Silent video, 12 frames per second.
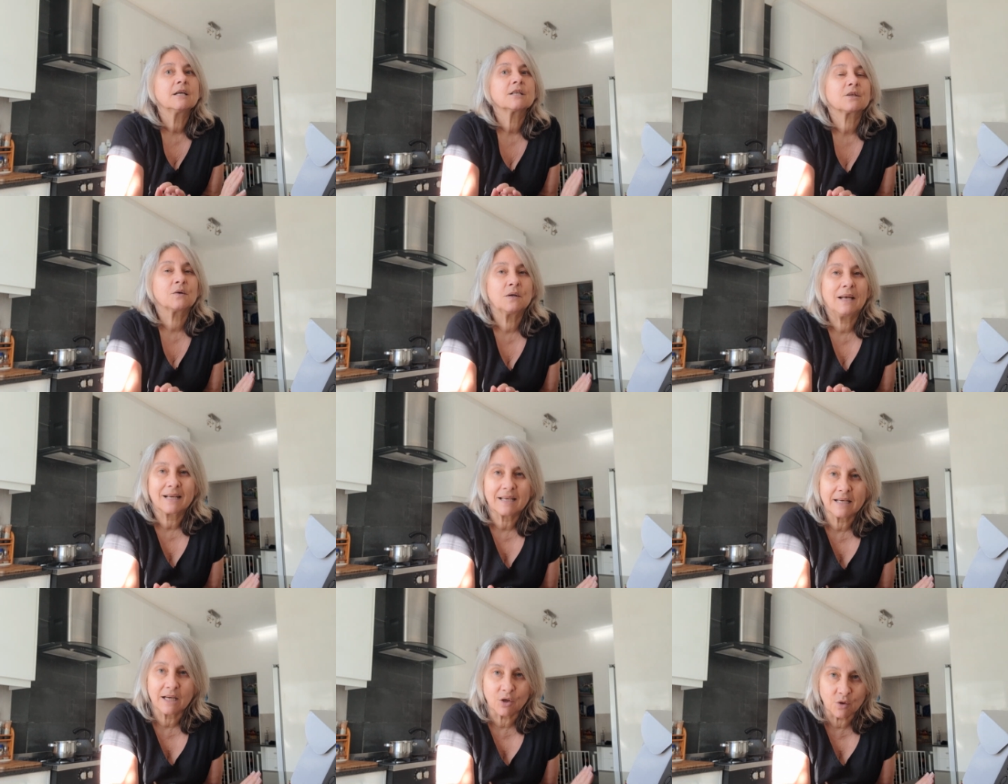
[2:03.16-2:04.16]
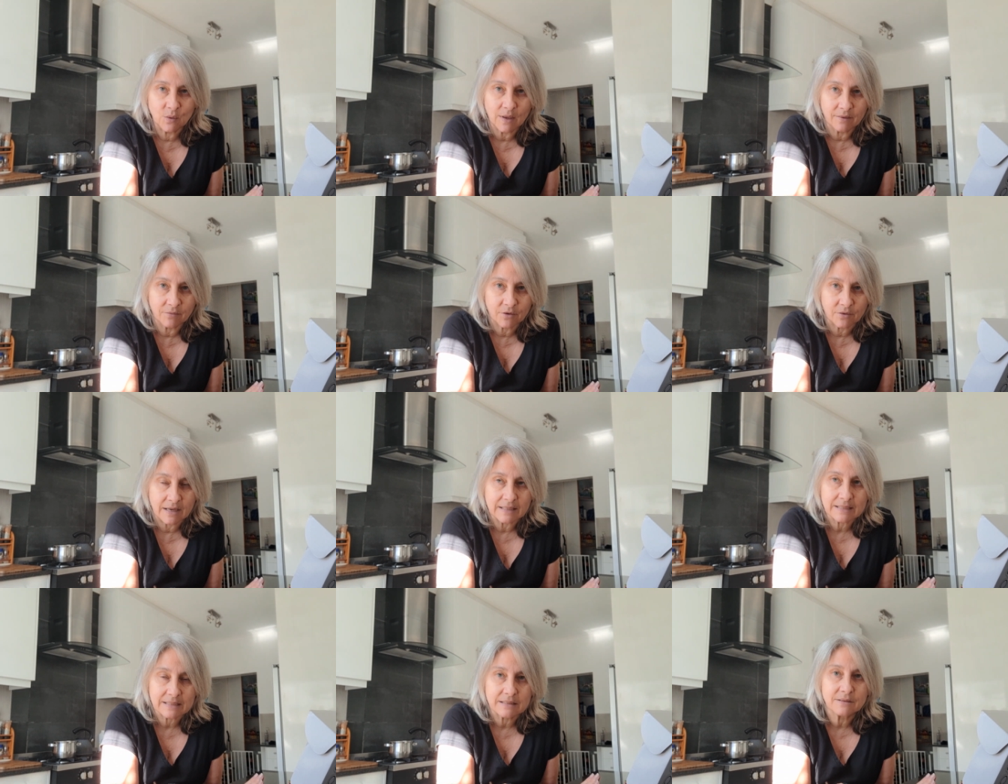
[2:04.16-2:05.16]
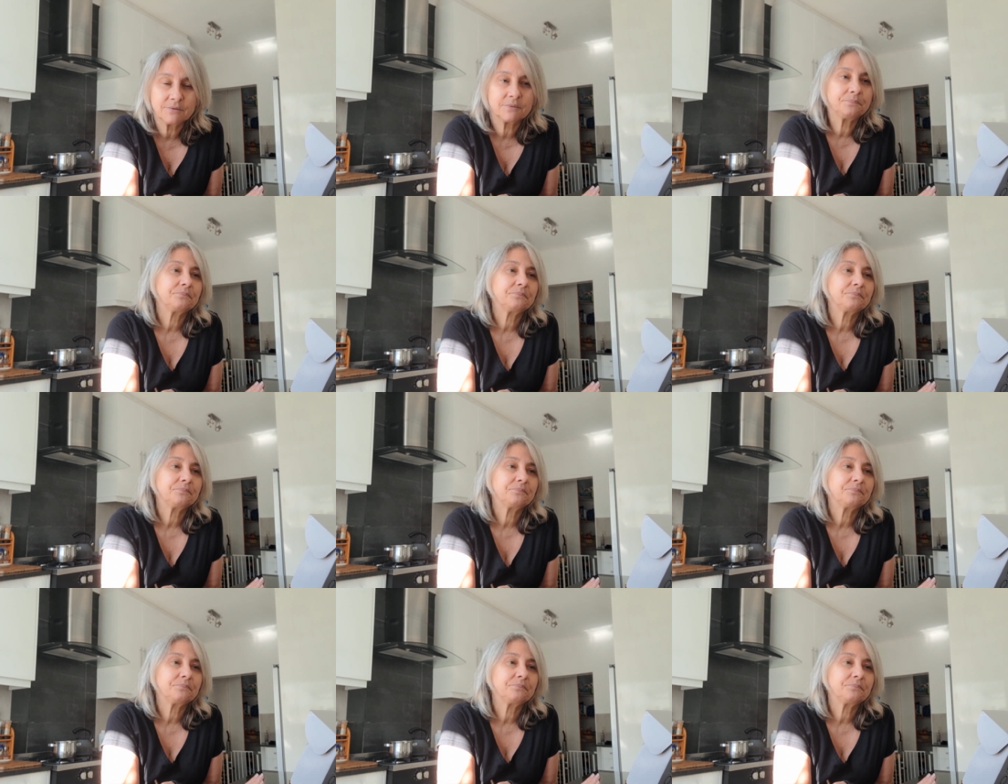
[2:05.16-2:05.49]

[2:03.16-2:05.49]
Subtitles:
So luckily I do have the right stuff.